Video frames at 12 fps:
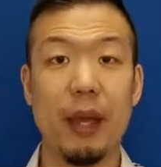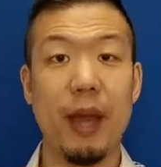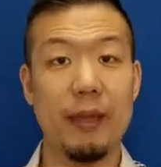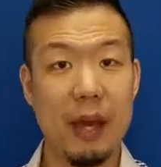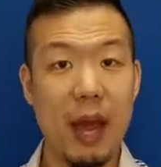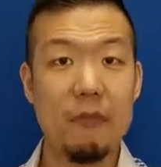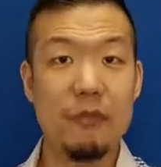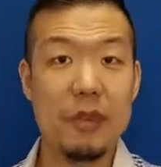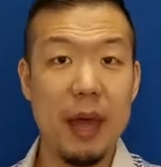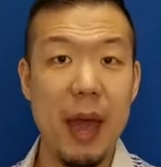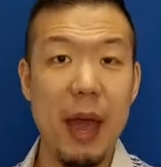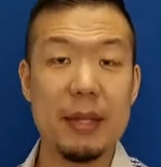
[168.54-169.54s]
And then
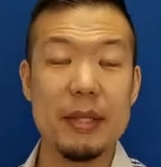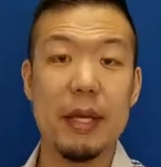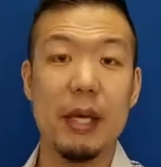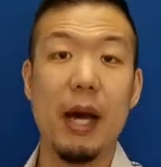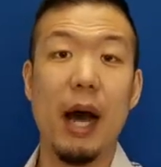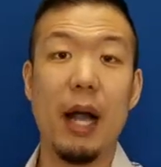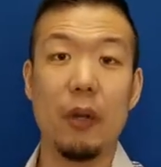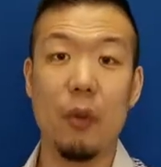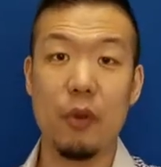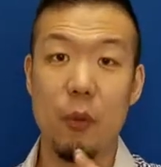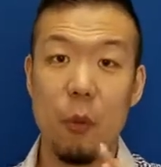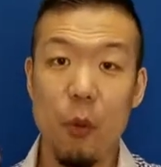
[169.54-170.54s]
after that, I'll
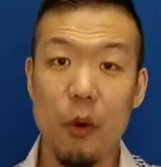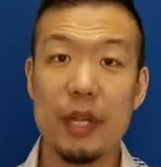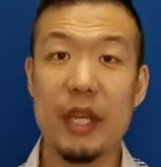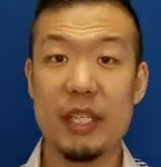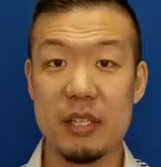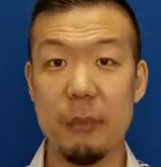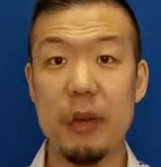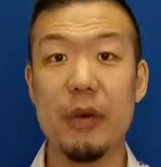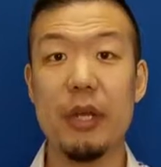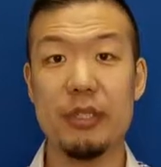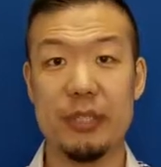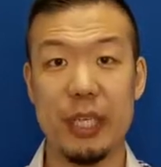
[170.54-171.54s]
go to the work
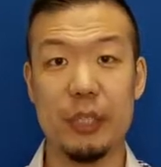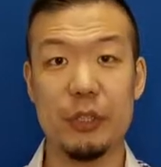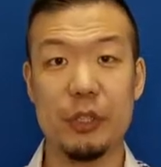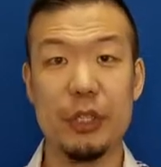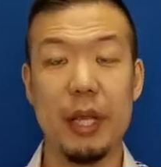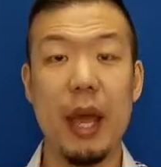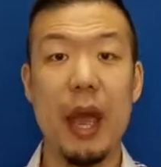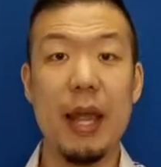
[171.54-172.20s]
experience section